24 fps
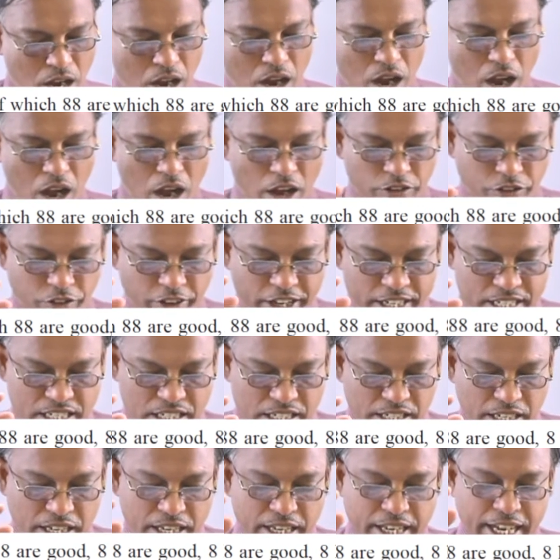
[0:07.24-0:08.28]
of which
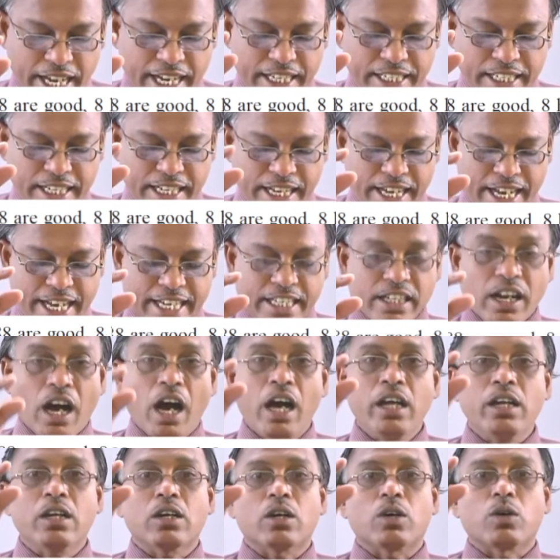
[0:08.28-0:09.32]
88
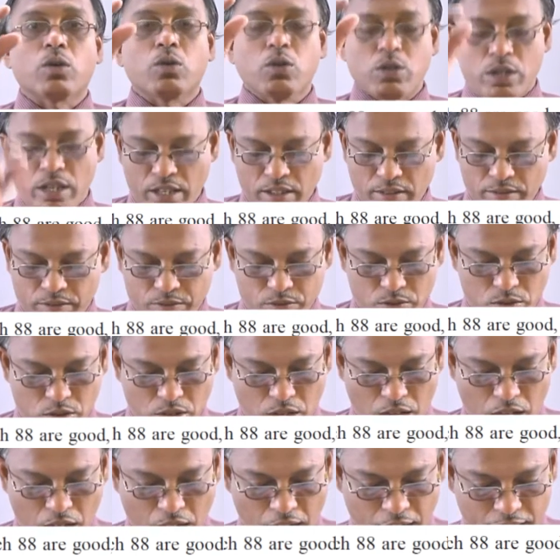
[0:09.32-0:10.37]
are good
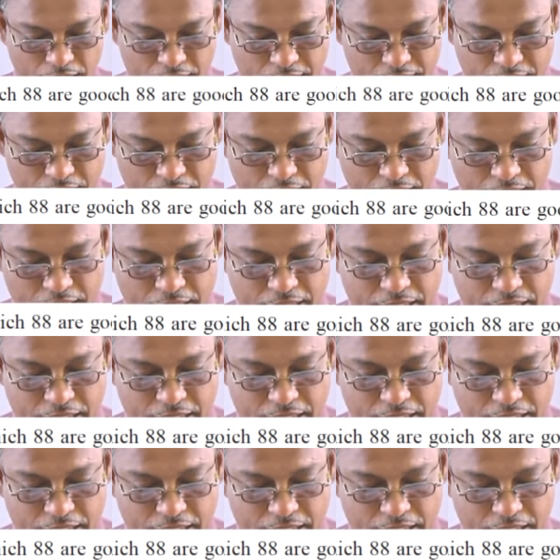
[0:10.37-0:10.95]
and 8